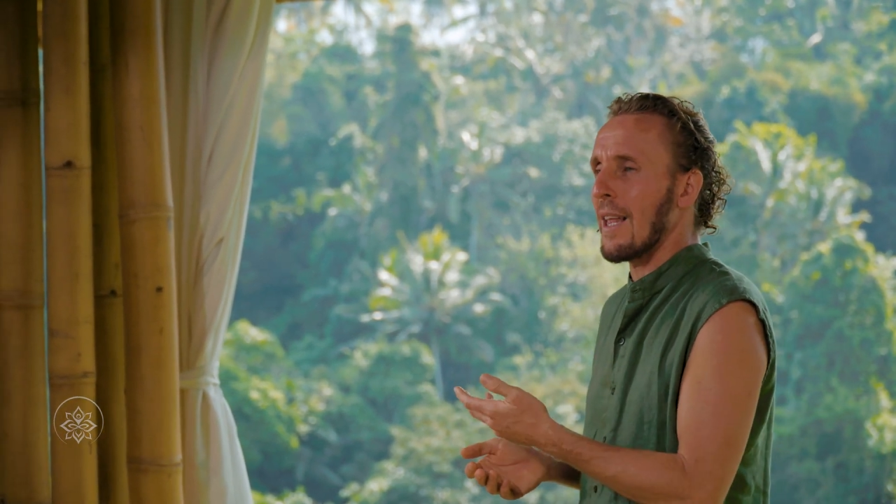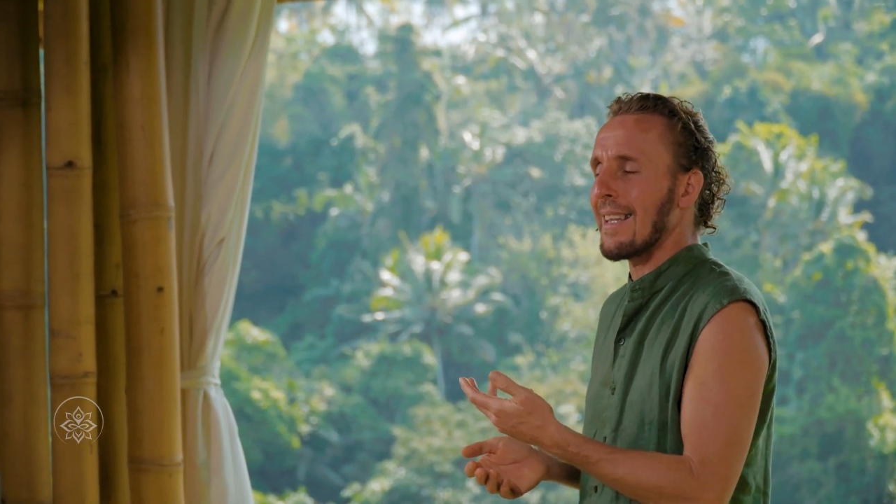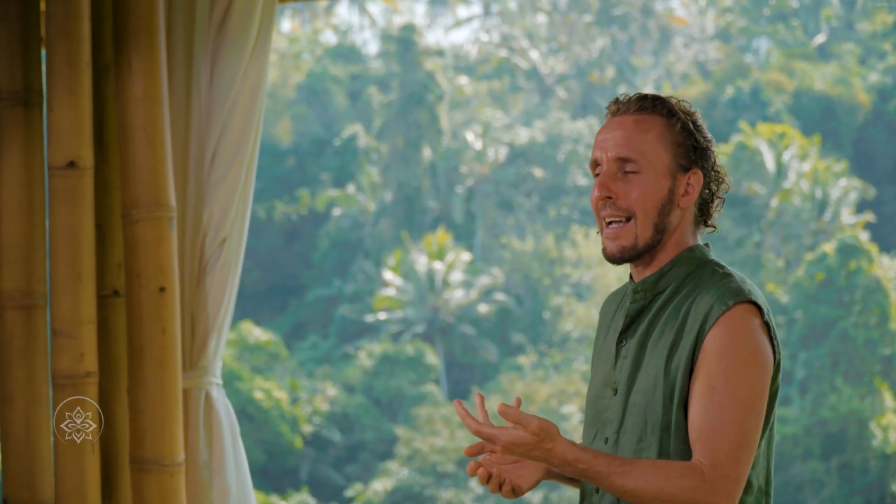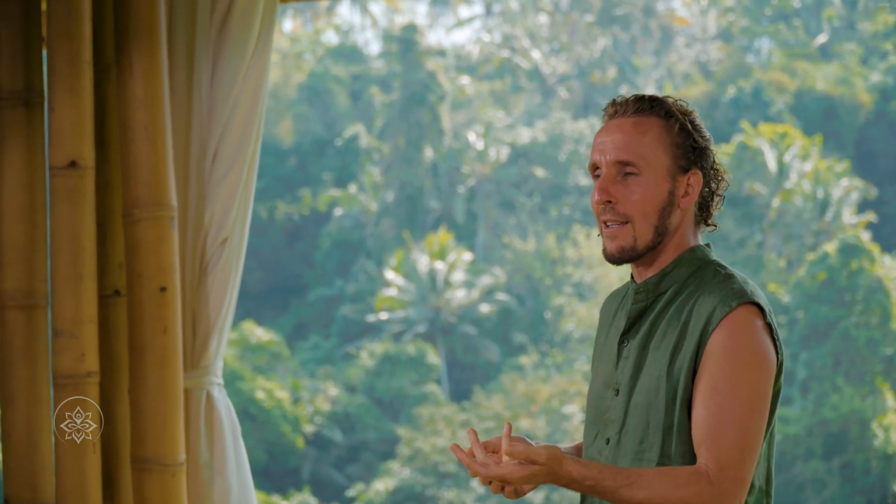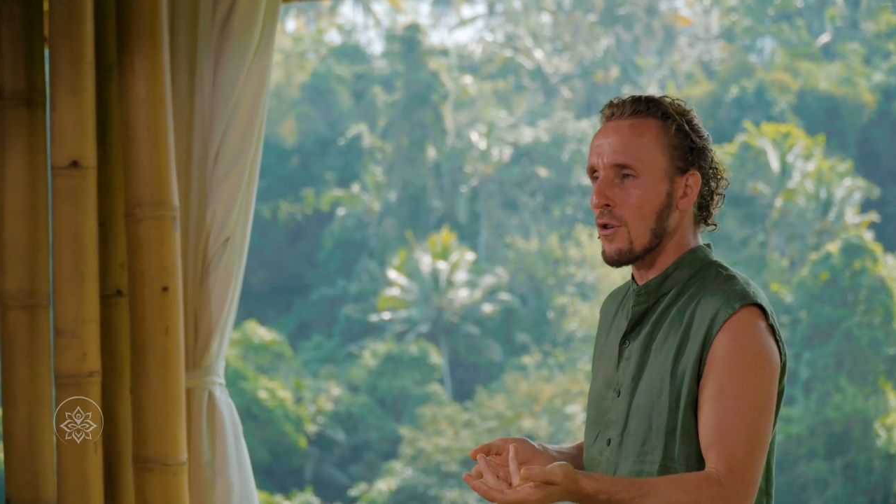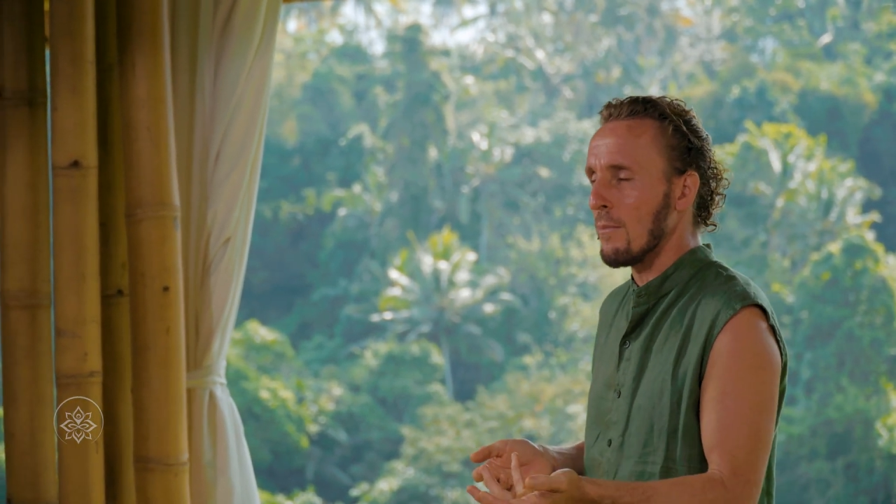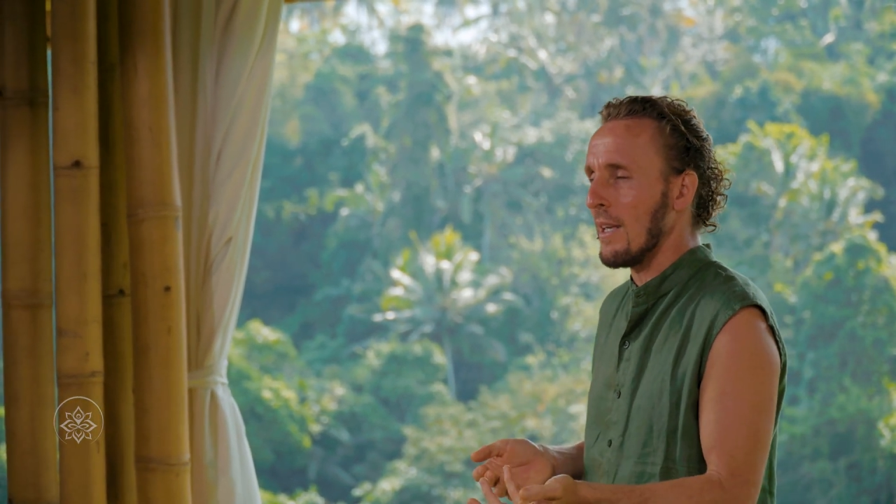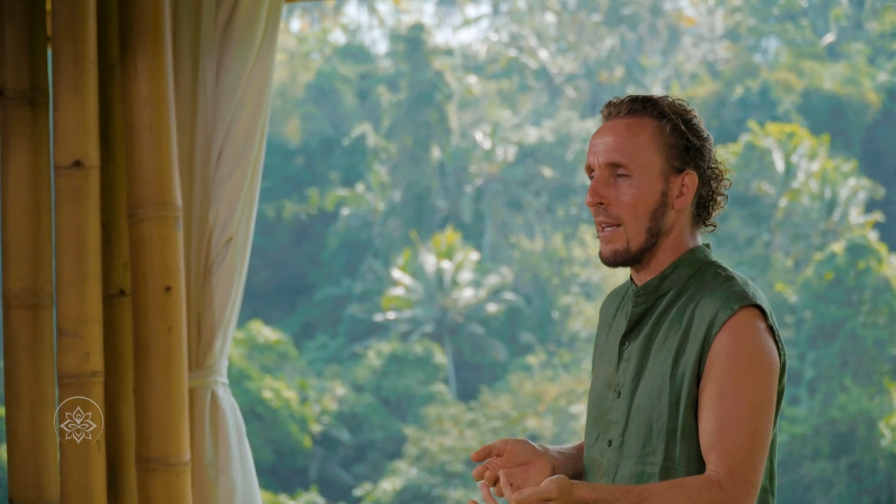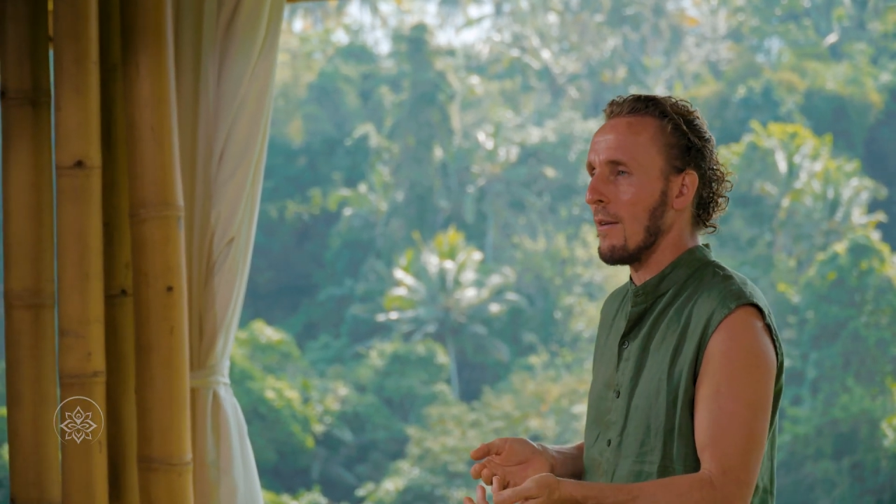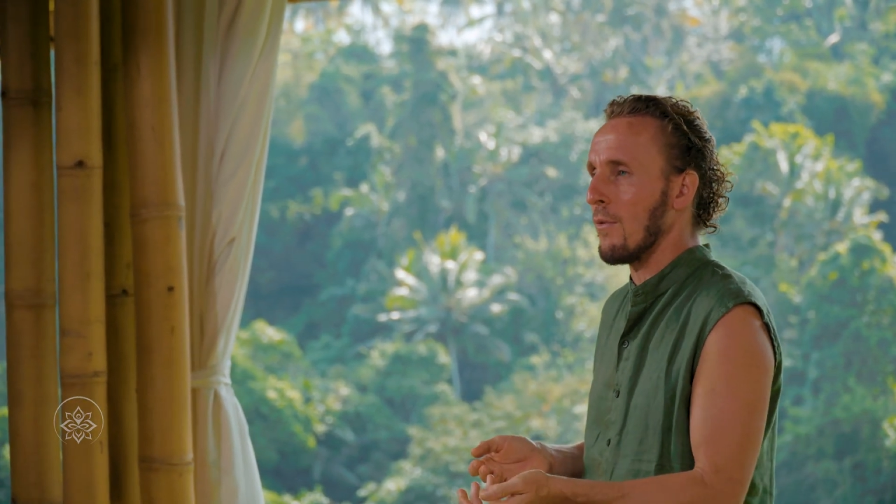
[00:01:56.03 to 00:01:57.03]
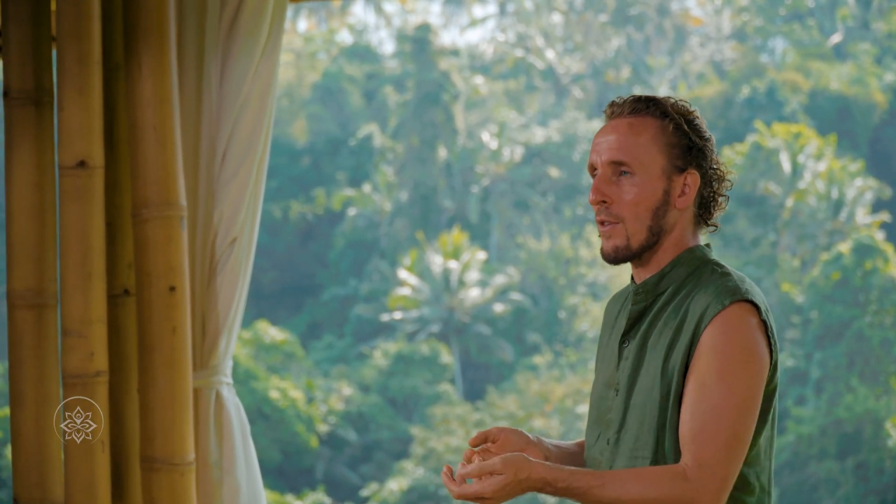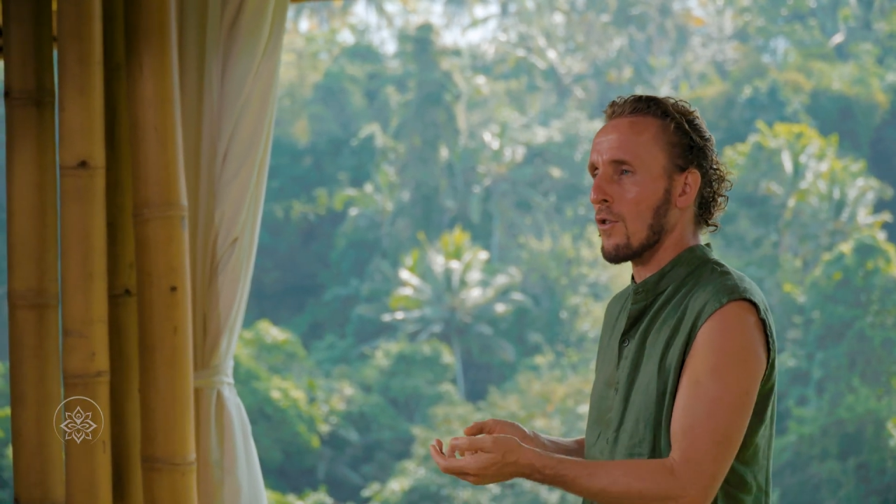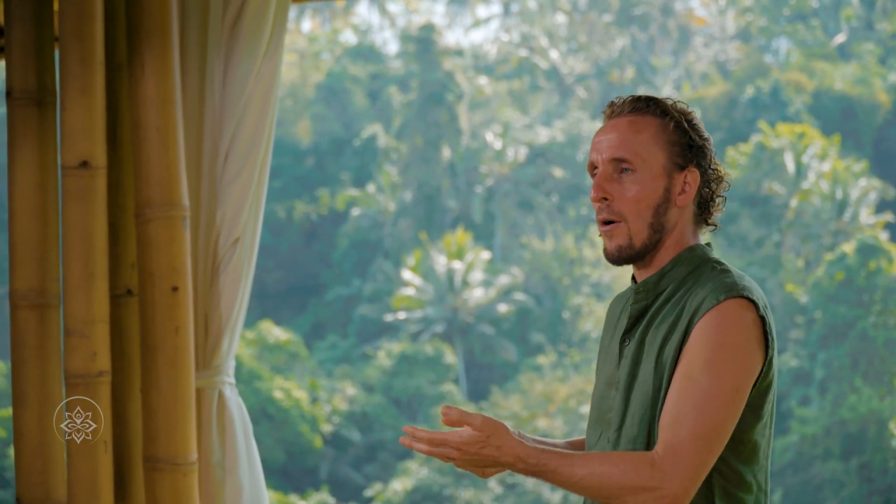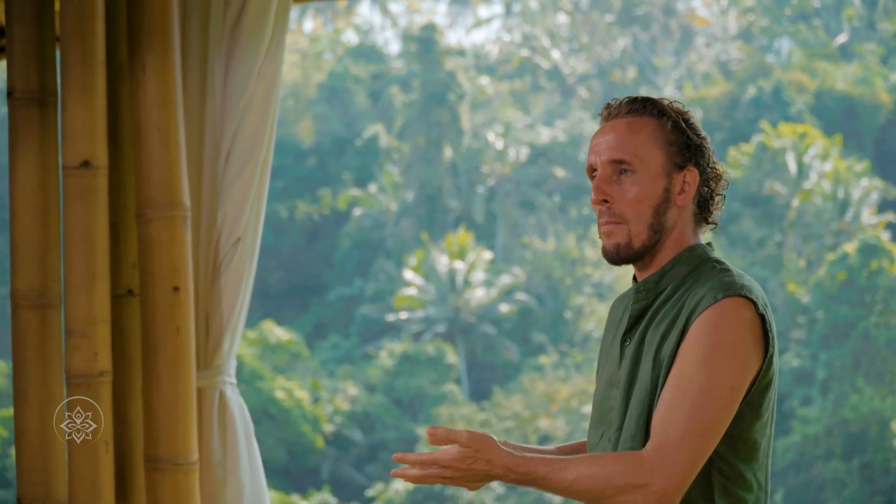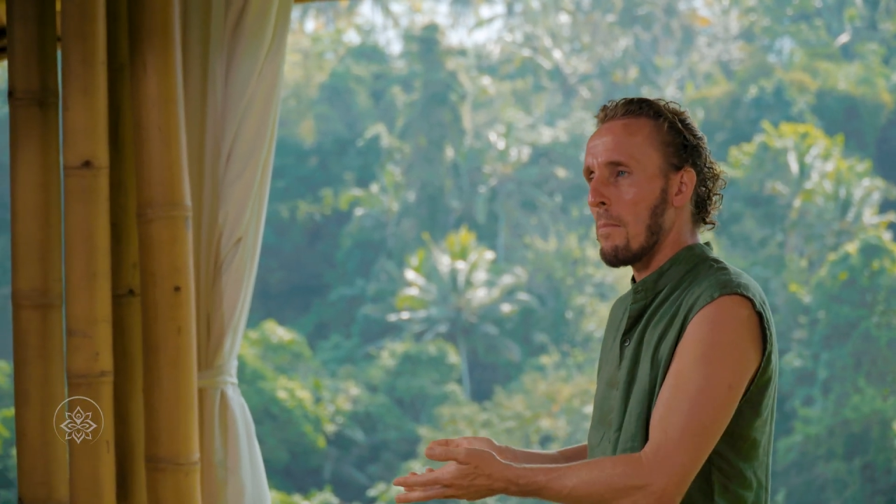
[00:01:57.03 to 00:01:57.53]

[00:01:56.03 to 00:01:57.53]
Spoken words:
anatomy with Tom